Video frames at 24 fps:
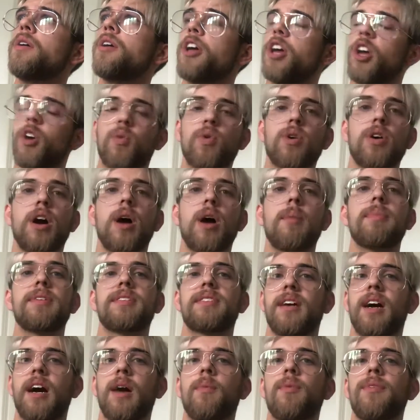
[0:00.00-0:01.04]
it will come a
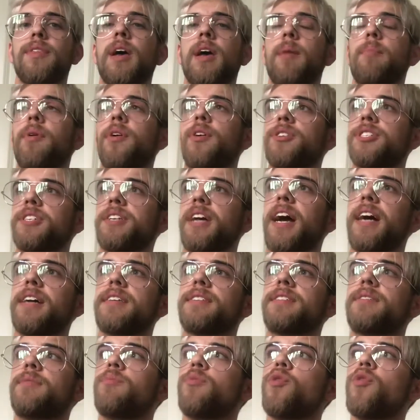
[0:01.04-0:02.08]
time when that person
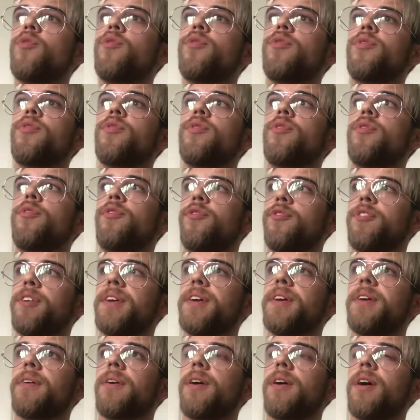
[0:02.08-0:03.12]
has to move through the
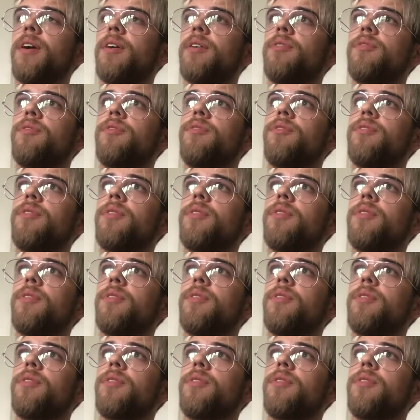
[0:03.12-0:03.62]
fear of